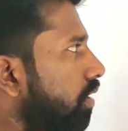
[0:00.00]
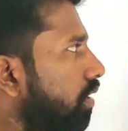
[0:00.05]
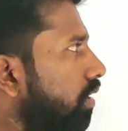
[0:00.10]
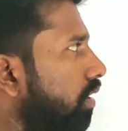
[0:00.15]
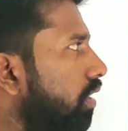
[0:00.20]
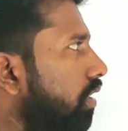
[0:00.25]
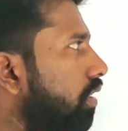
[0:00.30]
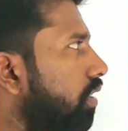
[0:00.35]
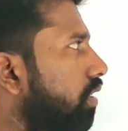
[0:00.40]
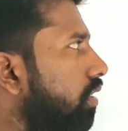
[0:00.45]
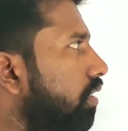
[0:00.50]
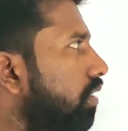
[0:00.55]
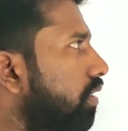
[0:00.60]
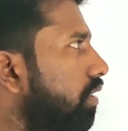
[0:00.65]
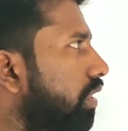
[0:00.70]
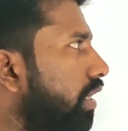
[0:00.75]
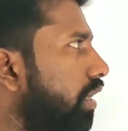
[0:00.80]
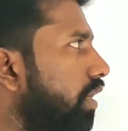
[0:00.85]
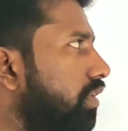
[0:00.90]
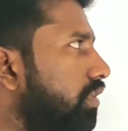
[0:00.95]
In
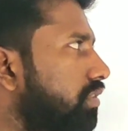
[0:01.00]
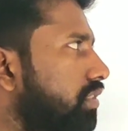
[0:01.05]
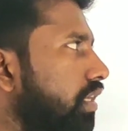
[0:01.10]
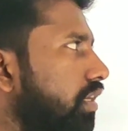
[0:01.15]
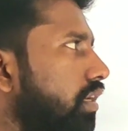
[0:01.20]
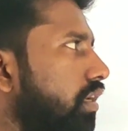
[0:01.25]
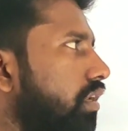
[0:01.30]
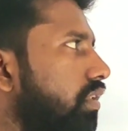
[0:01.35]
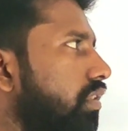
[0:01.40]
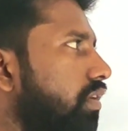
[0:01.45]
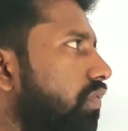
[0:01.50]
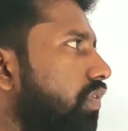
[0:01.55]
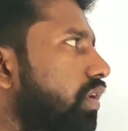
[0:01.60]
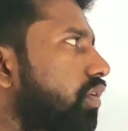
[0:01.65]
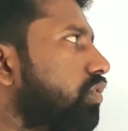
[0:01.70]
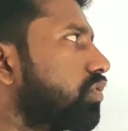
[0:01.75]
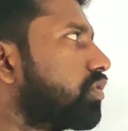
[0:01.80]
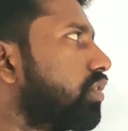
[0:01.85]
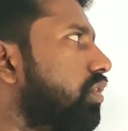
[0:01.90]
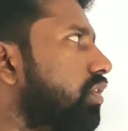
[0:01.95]
10 seconds, the
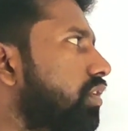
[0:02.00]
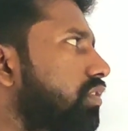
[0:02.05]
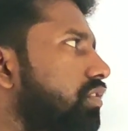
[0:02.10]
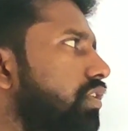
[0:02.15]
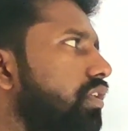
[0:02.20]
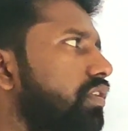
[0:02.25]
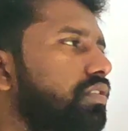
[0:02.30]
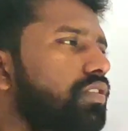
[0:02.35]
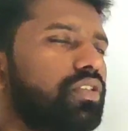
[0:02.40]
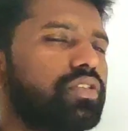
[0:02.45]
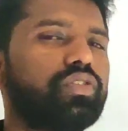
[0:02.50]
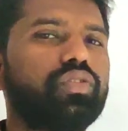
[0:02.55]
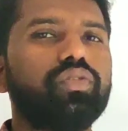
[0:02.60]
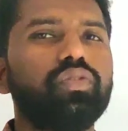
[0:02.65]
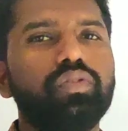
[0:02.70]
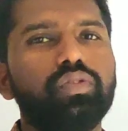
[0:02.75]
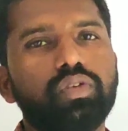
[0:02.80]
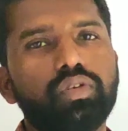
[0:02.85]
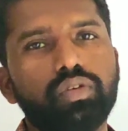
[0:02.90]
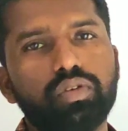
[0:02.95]
velocity changes
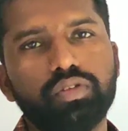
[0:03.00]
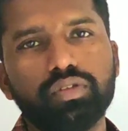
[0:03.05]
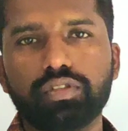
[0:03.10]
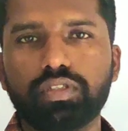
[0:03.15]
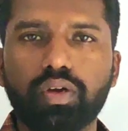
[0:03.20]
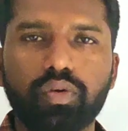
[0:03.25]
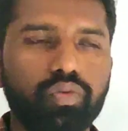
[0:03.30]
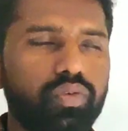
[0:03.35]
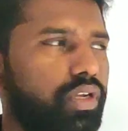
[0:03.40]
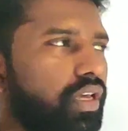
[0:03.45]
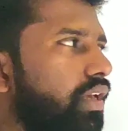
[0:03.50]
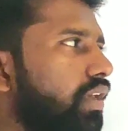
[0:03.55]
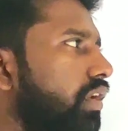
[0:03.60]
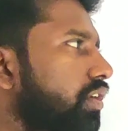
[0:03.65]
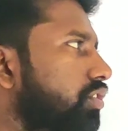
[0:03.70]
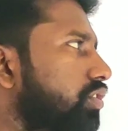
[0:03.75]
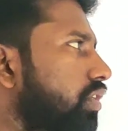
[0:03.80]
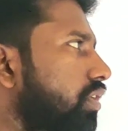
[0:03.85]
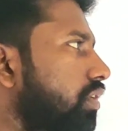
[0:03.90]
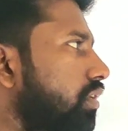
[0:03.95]
to south
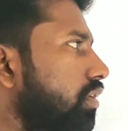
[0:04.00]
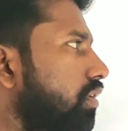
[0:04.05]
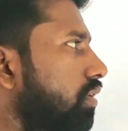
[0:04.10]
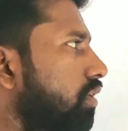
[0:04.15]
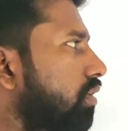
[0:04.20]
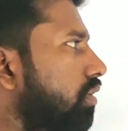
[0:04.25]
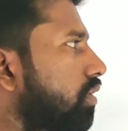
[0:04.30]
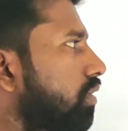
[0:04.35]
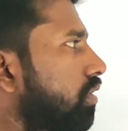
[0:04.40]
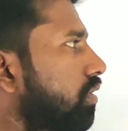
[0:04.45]
direction.